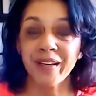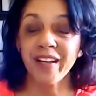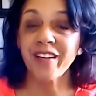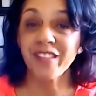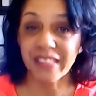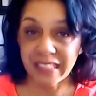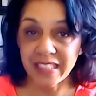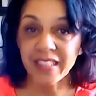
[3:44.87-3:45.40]

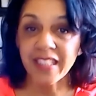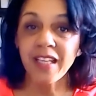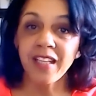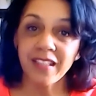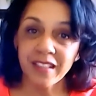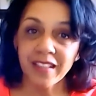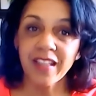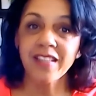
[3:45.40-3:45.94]
But I could
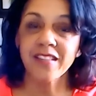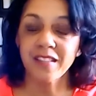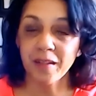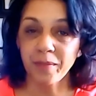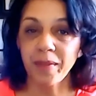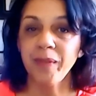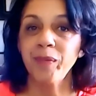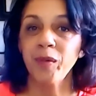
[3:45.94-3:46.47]
see that
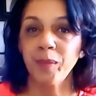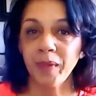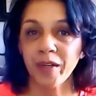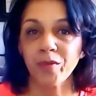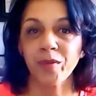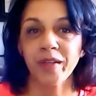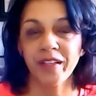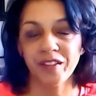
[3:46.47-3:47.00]
some
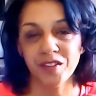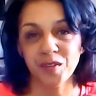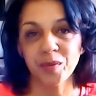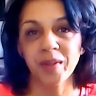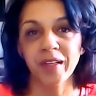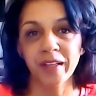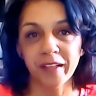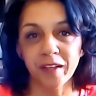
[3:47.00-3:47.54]
people might run
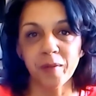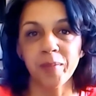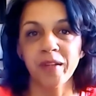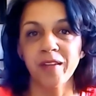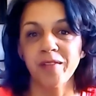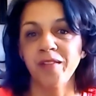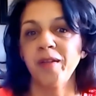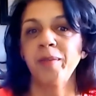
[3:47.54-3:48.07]
into a little
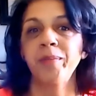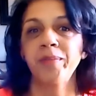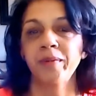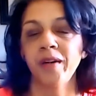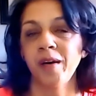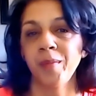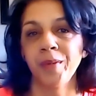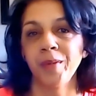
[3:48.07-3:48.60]
bit of a
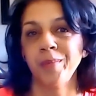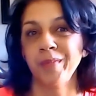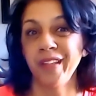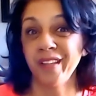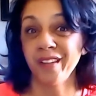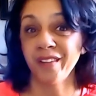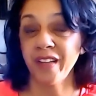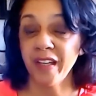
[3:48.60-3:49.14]

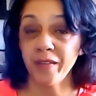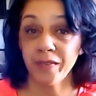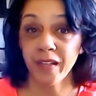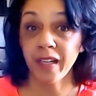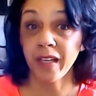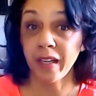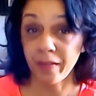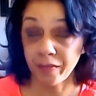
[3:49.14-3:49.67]
problem there
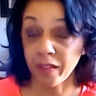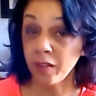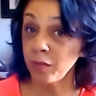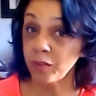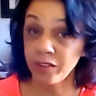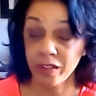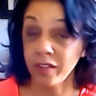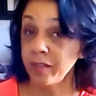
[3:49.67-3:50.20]
if they left
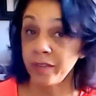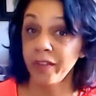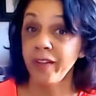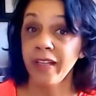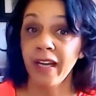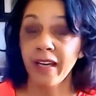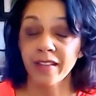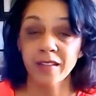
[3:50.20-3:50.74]
it to the
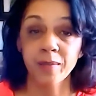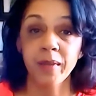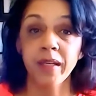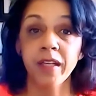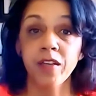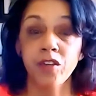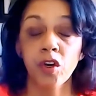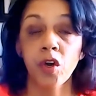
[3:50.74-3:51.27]
very last
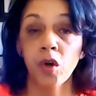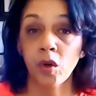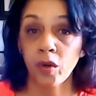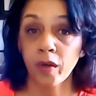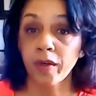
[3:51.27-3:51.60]
minute,